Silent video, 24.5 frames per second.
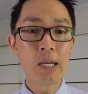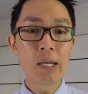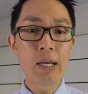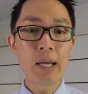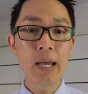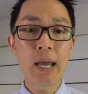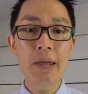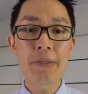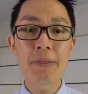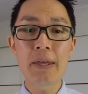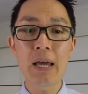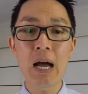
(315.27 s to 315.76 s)

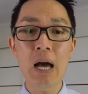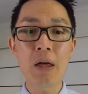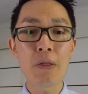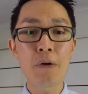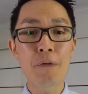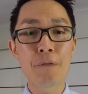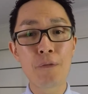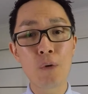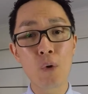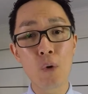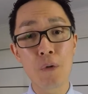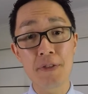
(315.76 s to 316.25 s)
And the other
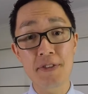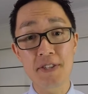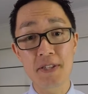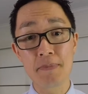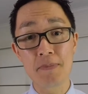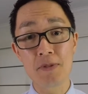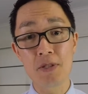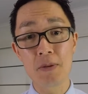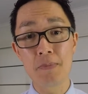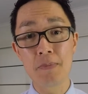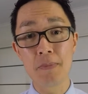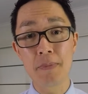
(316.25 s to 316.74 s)
fourth
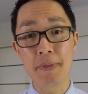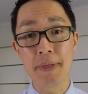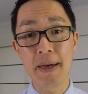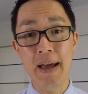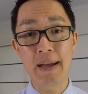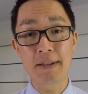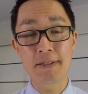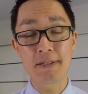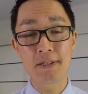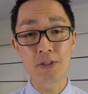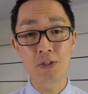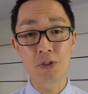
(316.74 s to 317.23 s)
symptom
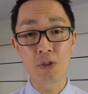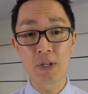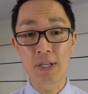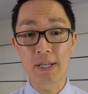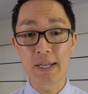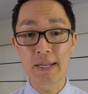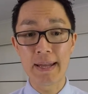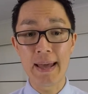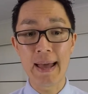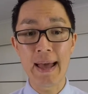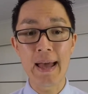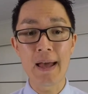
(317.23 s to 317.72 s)
that you
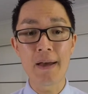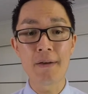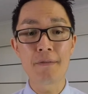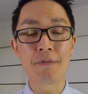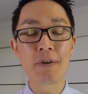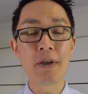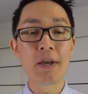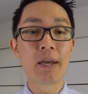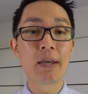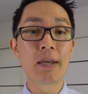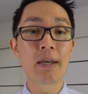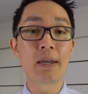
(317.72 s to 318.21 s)
can have
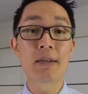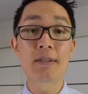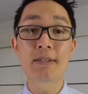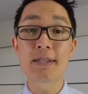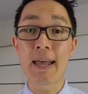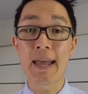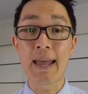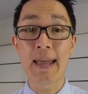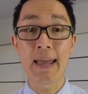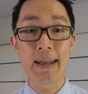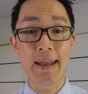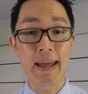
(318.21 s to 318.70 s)
is a
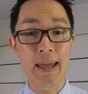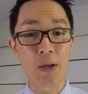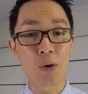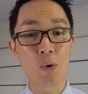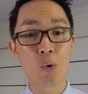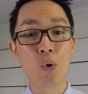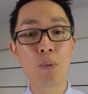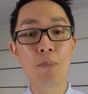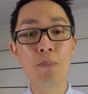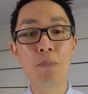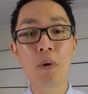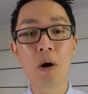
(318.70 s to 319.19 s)
headache
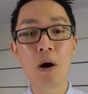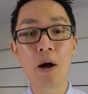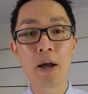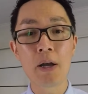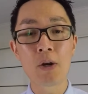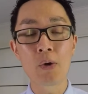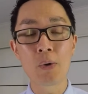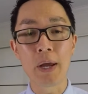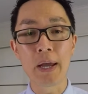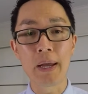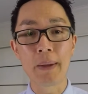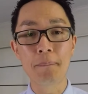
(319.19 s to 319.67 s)
or
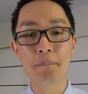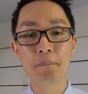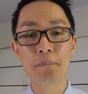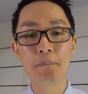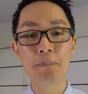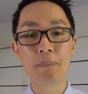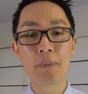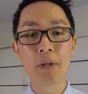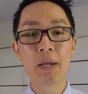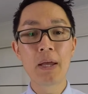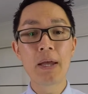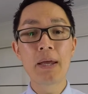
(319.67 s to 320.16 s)
migraine.
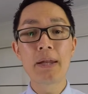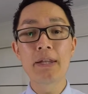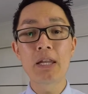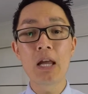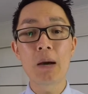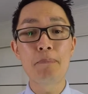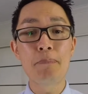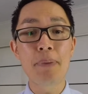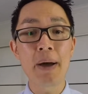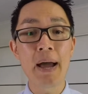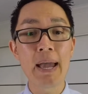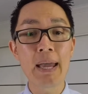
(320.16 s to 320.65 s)

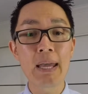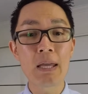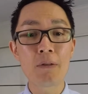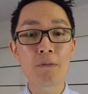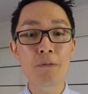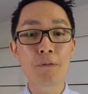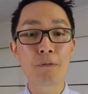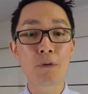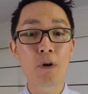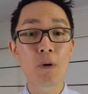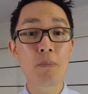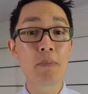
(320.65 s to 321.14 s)
Now, pain
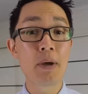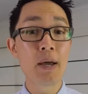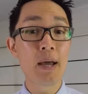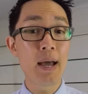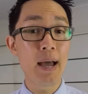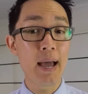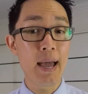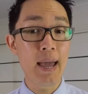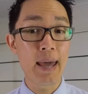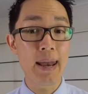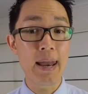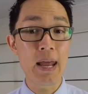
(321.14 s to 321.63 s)
from
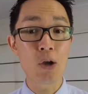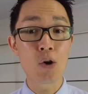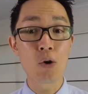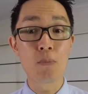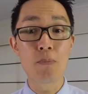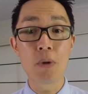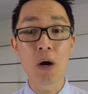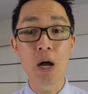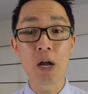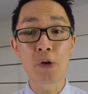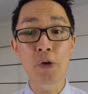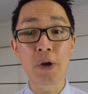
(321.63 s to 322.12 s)
a headache or
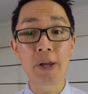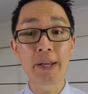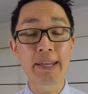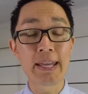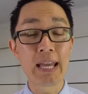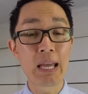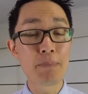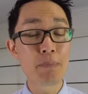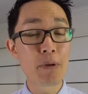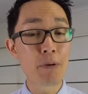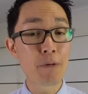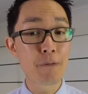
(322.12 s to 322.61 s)
migraine
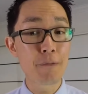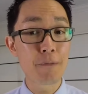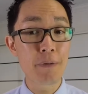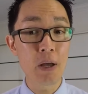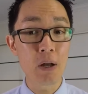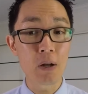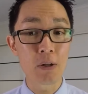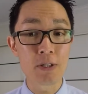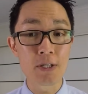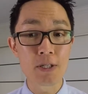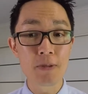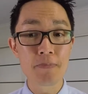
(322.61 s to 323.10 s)
can be
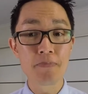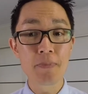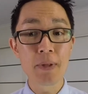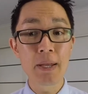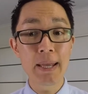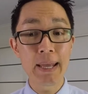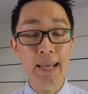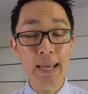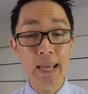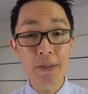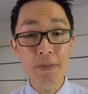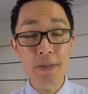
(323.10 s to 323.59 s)
felt
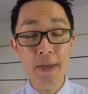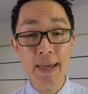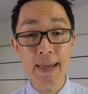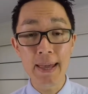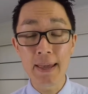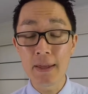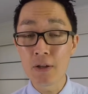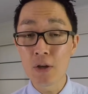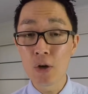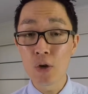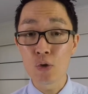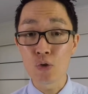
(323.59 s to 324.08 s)
in the
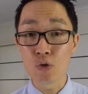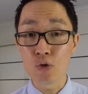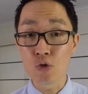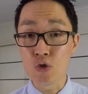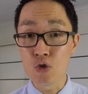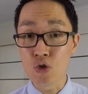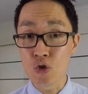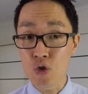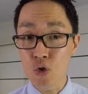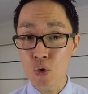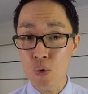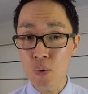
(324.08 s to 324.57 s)
head
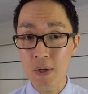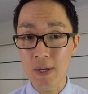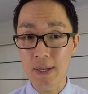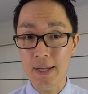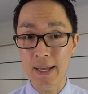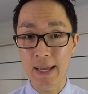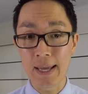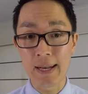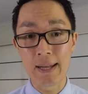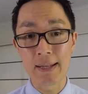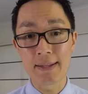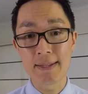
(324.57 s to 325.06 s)

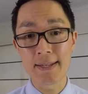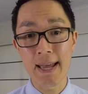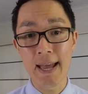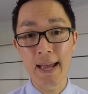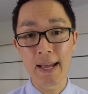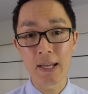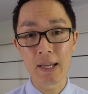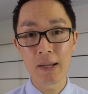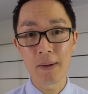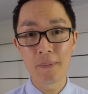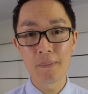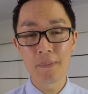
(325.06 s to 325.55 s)
during an attack.